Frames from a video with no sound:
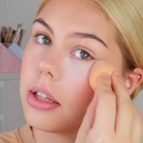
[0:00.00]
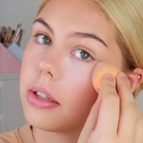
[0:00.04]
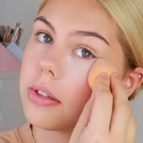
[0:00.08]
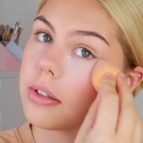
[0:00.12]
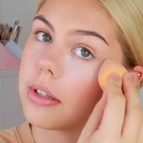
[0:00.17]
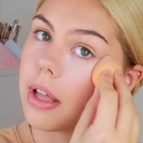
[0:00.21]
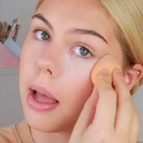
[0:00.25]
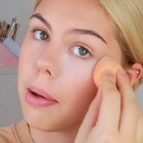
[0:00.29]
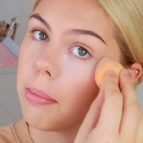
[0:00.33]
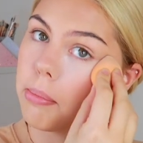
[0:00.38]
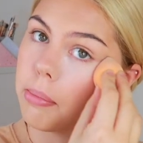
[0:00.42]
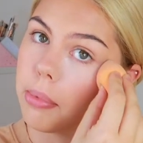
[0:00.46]

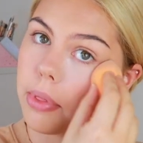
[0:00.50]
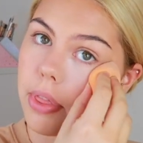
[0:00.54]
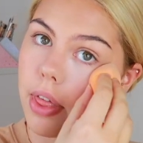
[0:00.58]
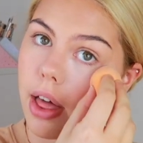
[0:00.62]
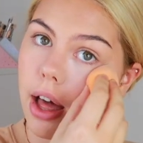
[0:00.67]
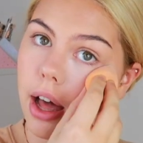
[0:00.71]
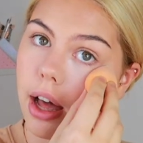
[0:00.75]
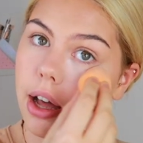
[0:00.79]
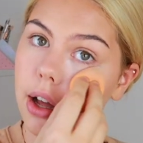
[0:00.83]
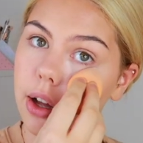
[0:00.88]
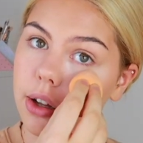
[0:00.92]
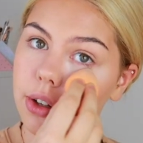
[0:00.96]
stamp
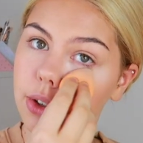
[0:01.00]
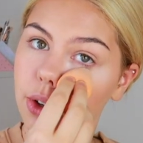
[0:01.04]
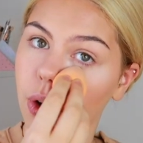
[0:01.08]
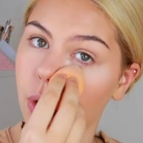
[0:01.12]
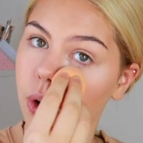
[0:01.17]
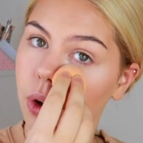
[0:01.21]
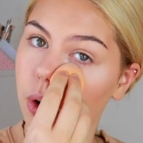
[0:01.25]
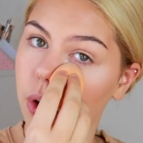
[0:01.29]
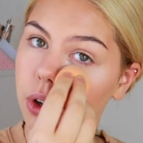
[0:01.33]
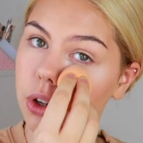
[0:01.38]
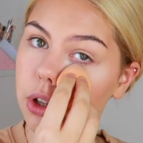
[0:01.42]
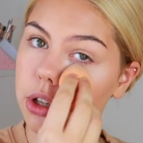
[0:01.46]
that
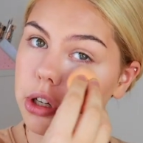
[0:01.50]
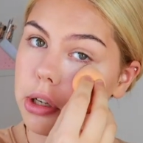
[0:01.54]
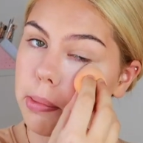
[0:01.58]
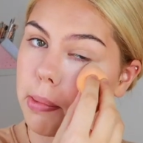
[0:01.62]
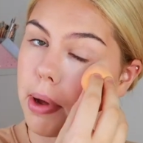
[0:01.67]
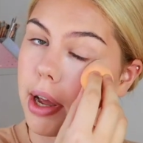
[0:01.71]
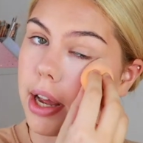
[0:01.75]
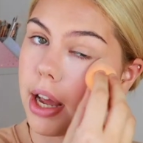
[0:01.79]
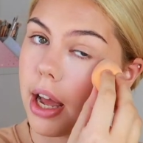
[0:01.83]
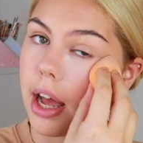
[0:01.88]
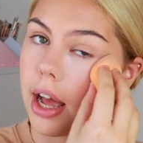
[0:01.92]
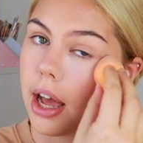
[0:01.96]
all under
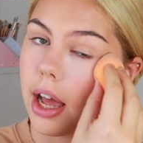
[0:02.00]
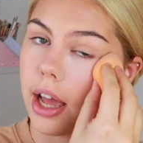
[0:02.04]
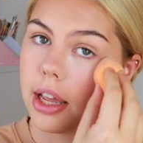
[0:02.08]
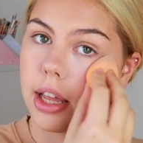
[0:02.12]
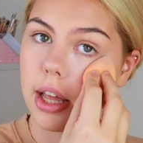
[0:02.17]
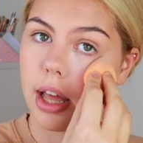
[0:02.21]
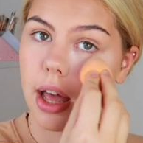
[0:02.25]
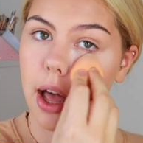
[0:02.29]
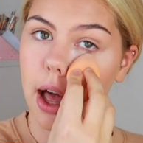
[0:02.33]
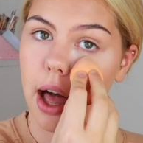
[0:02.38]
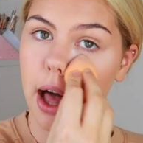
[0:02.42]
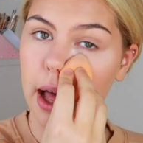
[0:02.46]
my
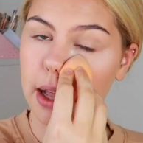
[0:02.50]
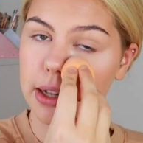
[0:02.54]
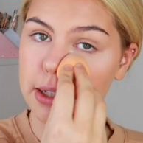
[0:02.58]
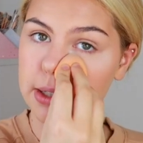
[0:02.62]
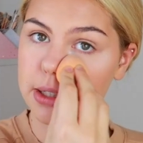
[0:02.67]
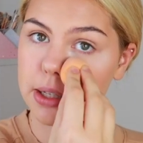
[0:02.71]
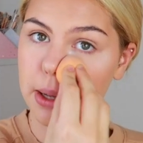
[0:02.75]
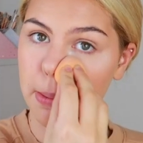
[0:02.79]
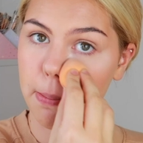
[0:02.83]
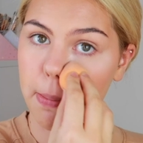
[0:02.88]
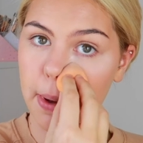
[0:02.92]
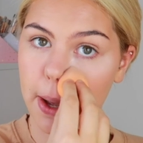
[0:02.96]
eye
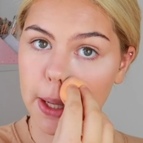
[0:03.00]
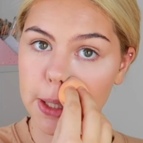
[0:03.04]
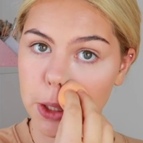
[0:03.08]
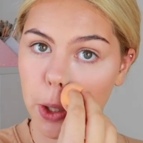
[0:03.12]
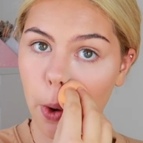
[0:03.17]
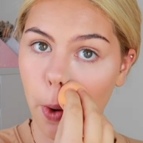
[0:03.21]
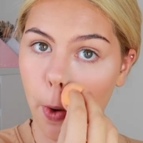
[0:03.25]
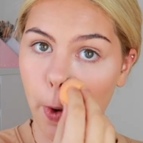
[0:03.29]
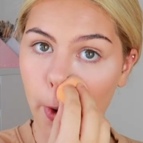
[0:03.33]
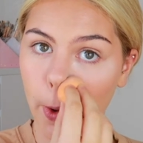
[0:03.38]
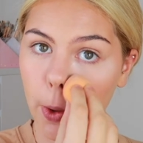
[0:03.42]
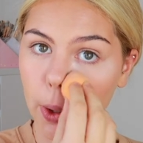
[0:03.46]
and pat
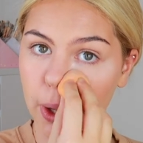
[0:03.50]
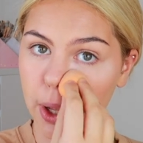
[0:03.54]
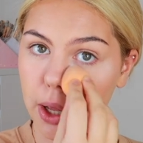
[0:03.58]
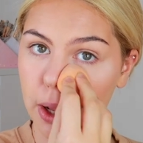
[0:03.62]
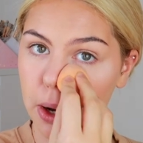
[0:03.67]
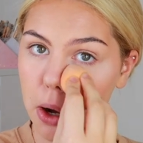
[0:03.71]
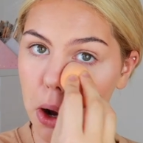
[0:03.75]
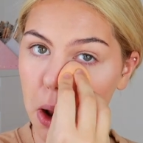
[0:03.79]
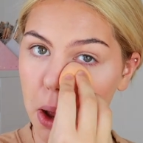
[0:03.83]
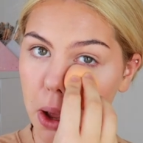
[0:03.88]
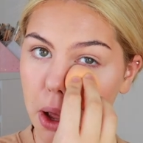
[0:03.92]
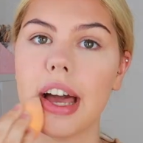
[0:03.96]
it all
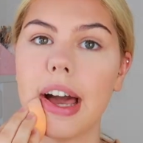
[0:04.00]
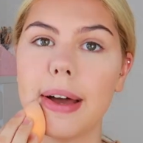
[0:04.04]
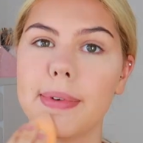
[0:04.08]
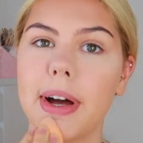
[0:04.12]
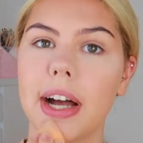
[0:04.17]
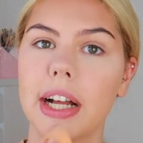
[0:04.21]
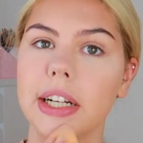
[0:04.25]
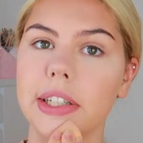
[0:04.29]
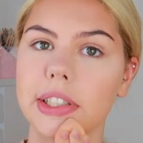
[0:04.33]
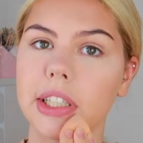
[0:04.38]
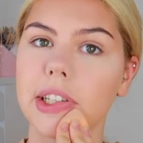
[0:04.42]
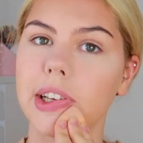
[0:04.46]
in.
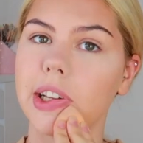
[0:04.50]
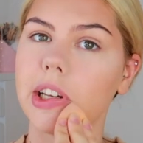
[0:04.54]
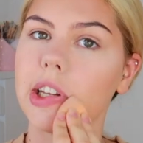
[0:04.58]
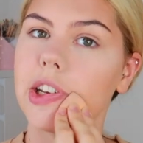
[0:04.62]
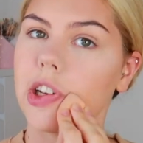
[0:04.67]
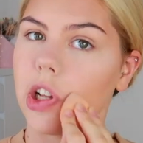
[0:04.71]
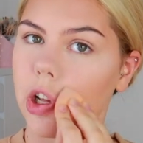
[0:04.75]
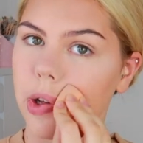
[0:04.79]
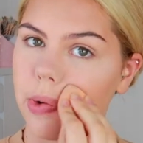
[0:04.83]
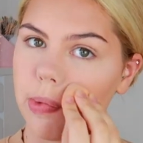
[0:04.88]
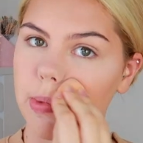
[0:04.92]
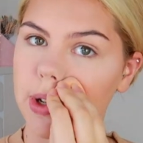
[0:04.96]
I'm actually going
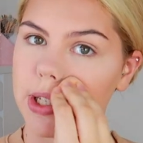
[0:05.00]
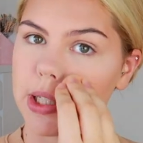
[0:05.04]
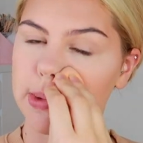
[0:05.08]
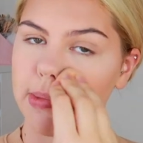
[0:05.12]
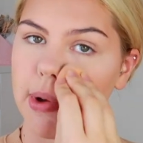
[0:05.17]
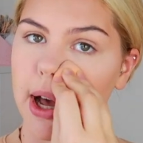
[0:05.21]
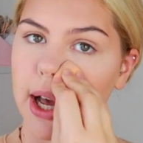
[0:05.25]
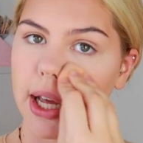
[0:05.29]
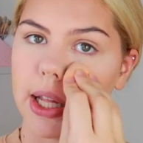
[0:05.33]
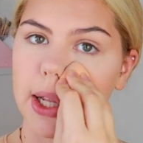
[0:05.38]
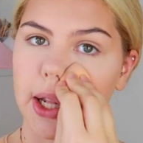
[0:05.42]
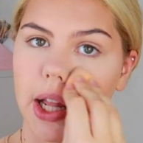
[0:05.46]
to do my
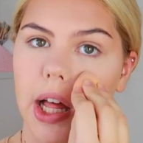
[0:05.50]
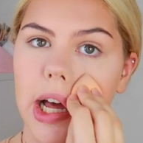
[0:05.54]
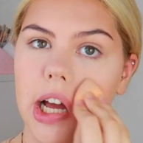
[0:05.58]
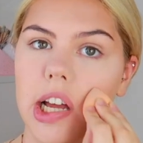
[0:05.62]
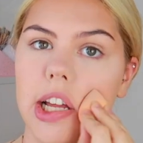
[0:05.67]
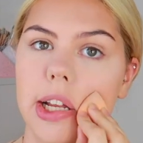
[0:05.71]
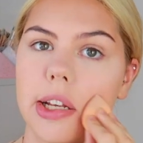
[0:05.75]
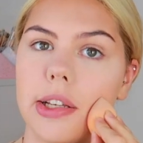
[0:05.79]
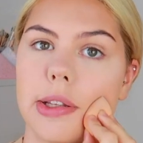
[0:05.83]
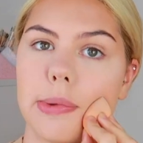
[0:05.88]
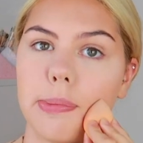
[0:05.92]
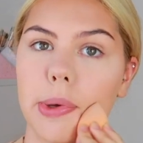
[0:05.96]
smile
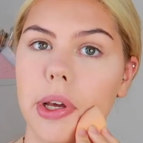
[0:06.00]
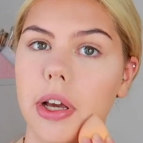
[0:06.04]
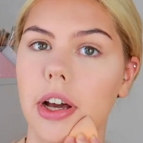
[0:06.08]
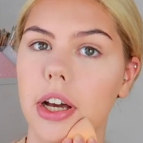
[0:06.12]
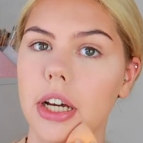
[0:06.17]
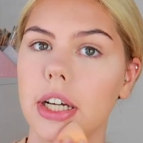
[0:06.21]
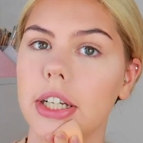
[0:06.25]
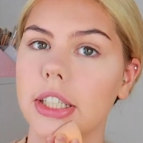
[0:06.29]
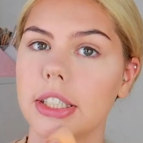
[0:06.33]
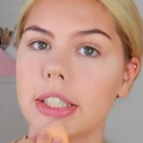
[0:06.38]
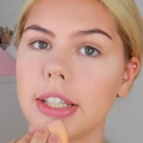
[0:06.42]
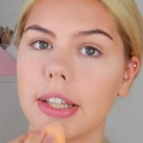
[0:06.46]
lines
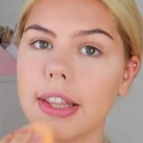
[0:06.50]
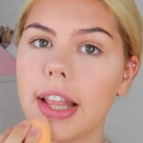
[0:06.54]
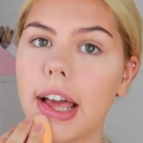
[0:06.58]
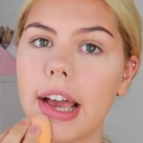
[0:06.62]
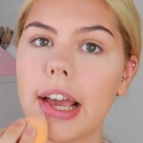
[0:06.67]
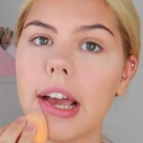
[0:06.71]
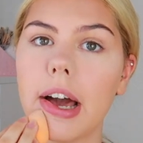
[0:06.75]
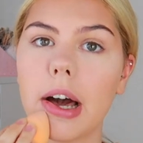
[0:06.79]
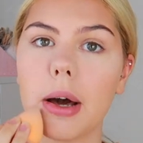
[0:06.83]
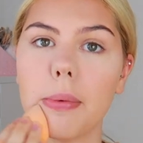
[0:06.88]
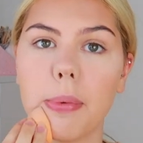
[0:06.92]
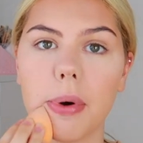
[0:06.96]
because
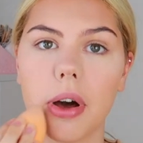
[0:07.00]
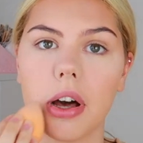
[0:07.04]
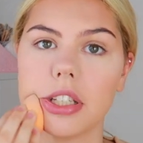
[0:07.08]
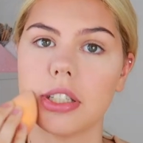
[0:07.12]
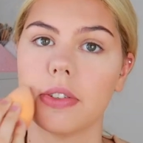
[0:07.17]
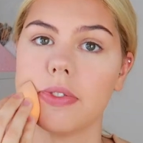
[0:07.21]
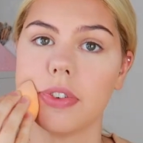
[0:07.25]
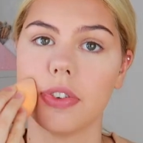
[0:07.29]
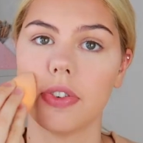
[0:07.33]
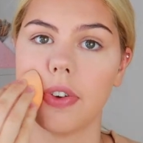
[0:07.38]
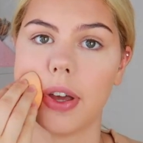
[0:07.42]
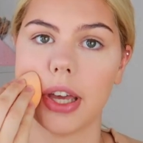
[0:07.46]
they are
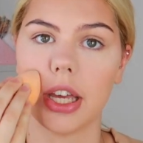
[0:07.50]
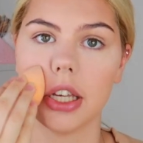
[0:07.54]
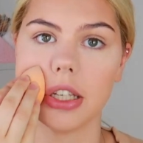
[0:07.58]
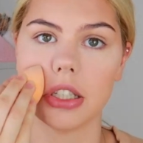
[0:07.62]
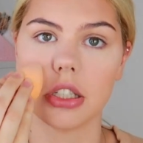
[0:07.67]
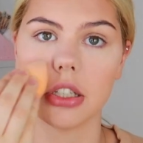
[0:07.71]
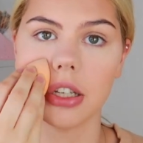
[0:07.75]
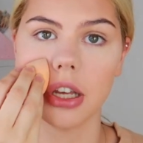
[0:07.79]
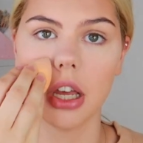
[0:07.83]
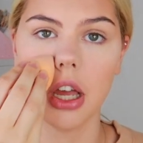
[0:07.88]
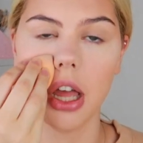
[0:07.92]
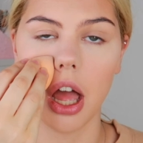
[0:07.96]
parts of your
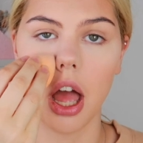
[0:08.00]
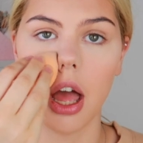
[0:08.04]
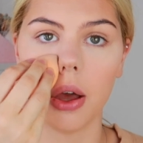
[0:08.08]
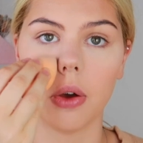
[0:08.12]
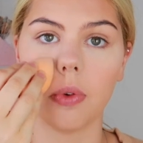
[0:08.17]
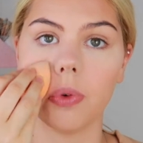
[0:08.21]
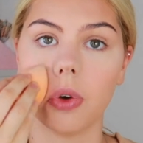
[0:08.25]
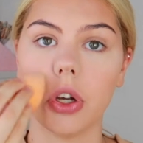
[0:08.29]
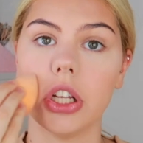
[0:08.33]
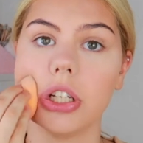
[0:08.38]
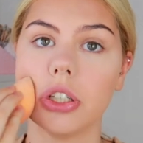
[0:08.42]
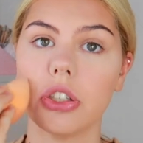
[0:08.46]
face
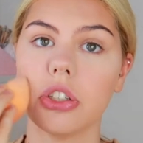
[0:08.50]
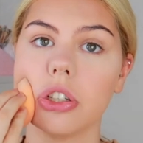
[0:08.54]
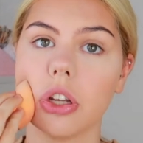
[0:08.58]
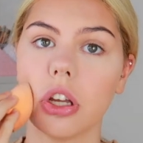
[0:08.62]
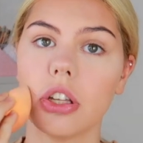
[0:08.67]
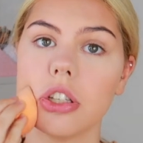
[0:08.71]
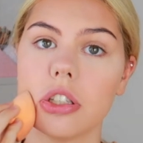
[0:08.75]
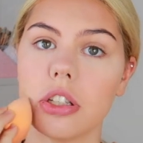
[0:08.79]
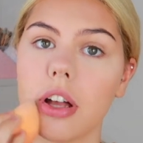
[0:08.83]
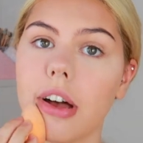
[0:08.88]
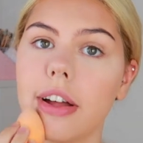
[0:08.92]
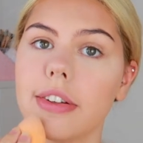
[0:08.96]
which
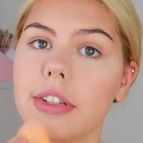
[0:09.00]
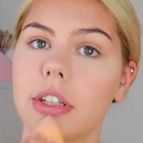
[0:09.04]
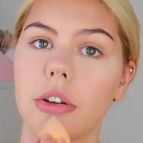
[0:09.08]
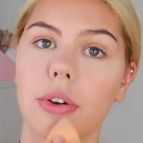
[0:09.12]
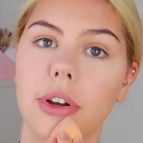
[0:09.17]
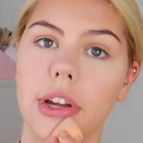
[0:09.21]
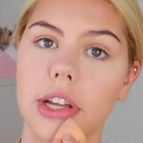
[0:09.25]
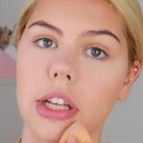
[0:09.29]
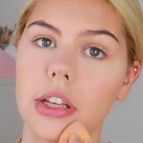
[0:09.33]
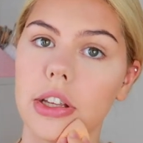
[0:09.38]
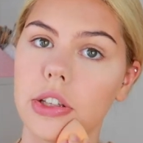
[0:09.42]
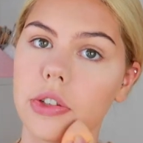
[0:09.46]
start to
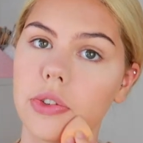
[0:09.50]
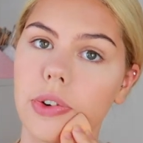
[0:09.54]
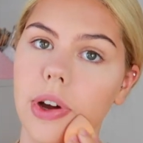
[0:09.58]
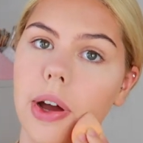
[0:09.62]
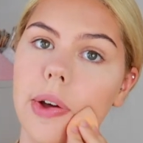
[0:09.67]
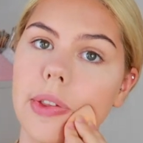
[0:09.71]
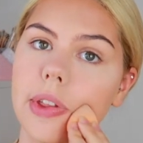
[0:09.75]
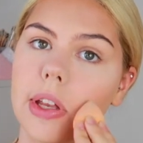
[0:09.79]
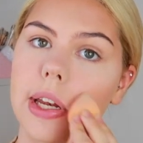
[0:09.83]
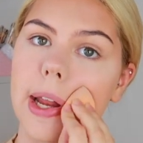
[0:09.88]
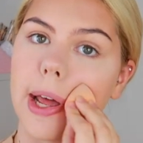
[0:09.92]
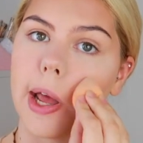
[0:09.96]
crease
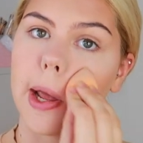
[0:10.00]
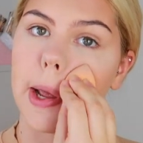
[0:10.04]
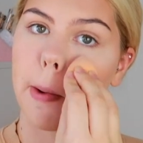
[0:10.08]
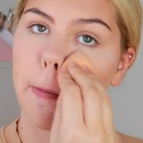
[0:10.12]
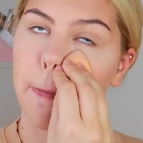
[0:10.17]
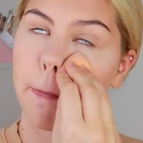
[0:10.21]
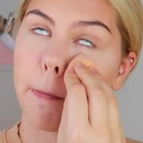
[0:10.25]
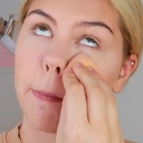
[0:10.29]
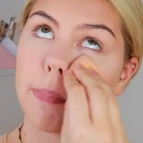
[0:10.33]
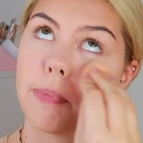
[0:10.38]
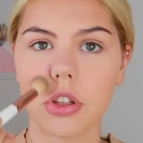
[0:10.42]
throughout the day.